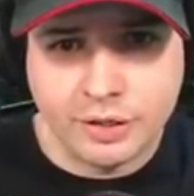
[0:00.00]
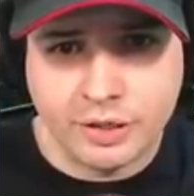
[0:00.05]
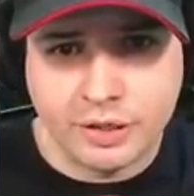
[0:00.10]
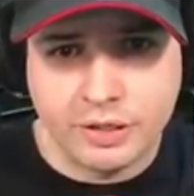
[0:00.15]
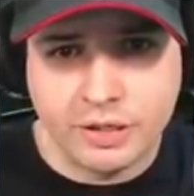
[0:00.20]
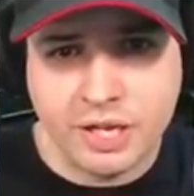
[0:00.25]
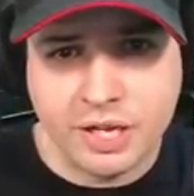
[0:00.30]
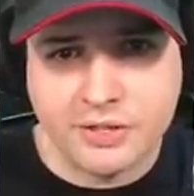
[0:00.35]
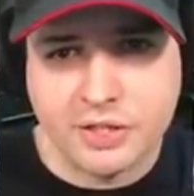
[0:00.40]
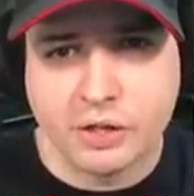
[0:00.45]

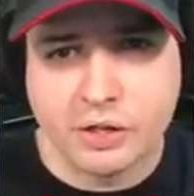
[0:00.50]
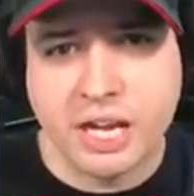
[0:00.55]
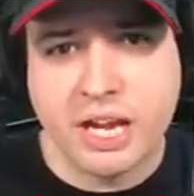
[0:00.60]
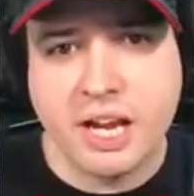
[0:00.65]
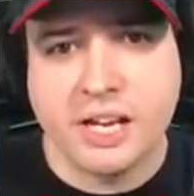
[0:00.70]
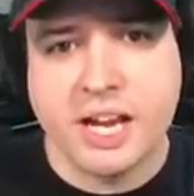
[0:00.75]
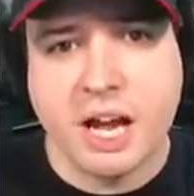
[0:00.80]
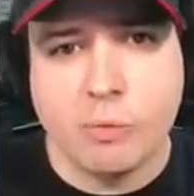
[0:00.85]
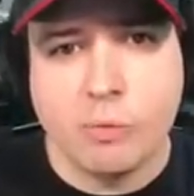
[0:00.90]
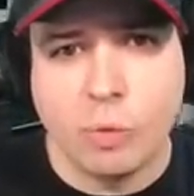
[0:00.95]
Yes, okay,
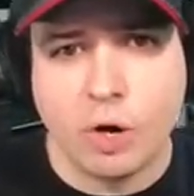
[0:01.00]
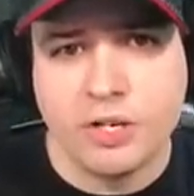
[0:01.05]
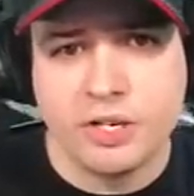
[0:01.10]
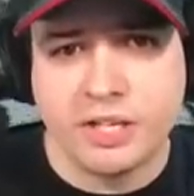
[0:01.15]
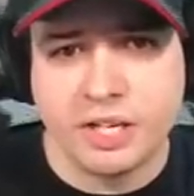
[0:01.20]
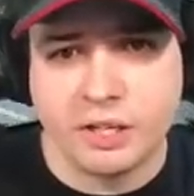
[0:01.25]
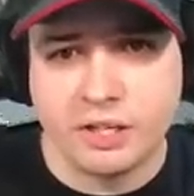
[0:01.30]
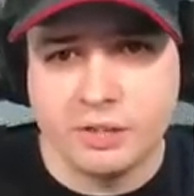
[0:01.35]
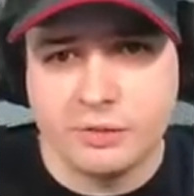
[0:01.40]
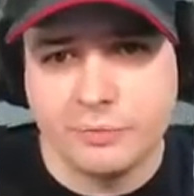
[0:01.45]
I got one
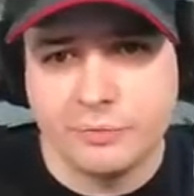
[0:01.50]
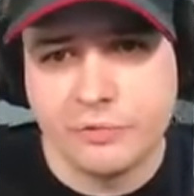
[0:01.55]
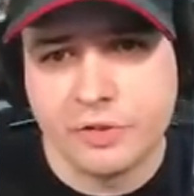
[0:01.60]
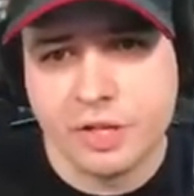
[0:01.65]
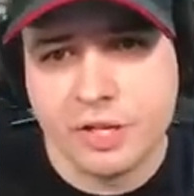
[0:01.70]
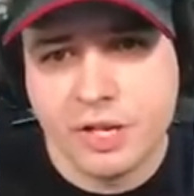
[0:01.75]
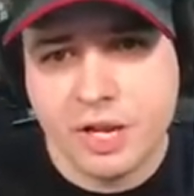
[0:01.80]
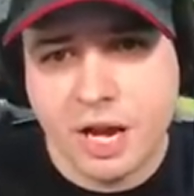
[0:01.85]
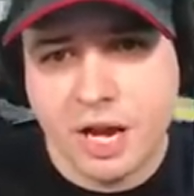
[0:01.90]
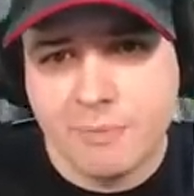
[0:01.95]
kill.
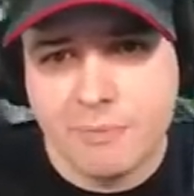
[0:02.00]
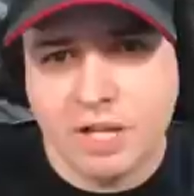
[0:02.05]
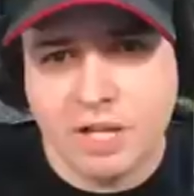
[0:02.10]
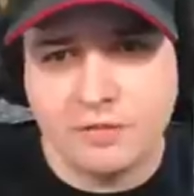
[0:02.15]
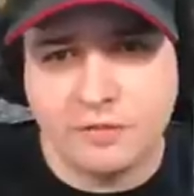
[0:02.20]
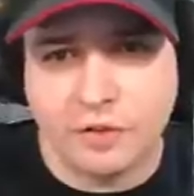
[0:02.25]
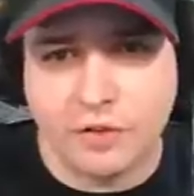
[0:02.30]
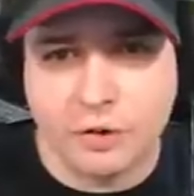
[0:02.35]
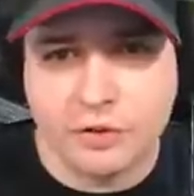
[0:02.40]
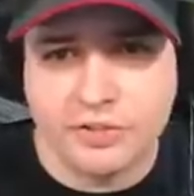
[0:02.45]
I'm not
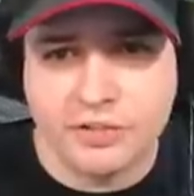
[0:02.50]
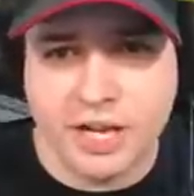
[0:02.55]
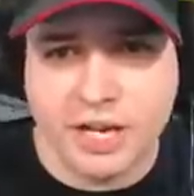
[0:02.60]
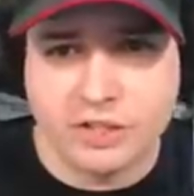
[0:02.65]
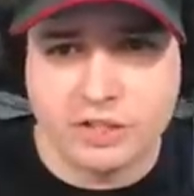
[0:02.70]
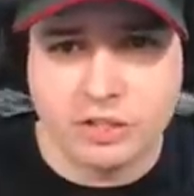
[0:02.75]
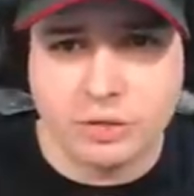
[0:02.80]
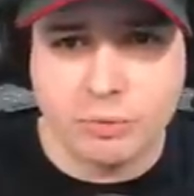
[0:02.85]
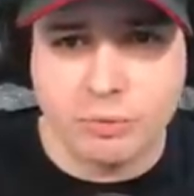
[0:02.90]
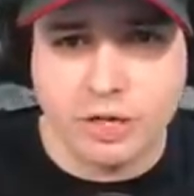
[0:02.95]
first,
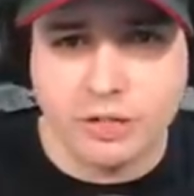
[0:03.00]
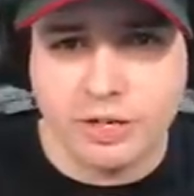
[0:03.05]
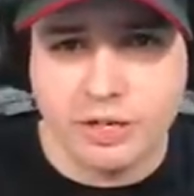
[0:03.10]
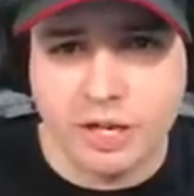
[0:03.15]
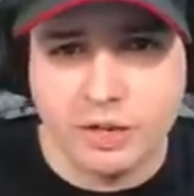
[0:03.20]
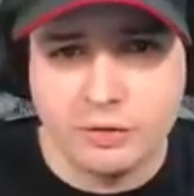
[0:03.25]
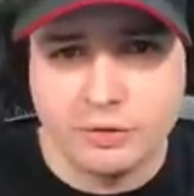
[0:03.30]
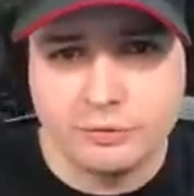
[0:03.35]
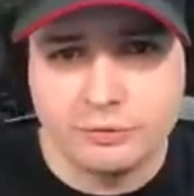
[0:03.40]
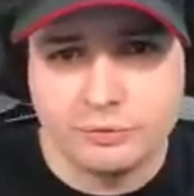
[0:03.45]
actually, right
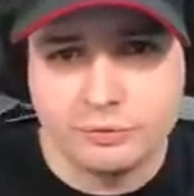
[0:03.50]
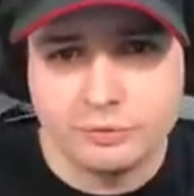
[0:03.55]
now.